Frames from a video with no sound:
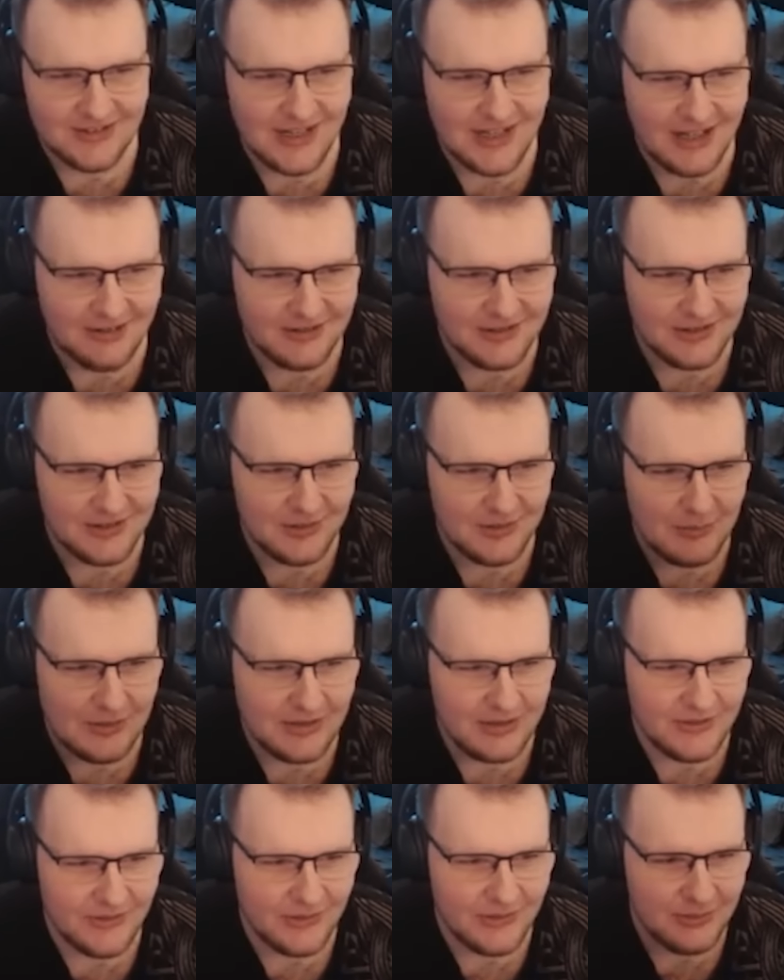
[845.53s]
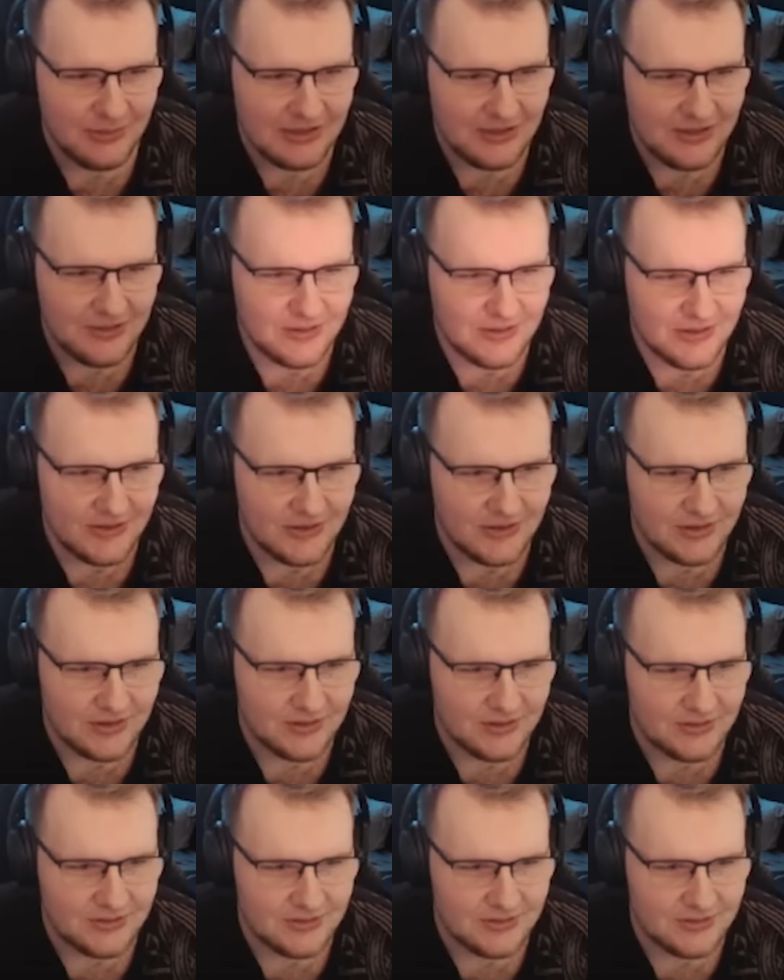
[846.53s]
I wanna spy on somebody who doesn't know.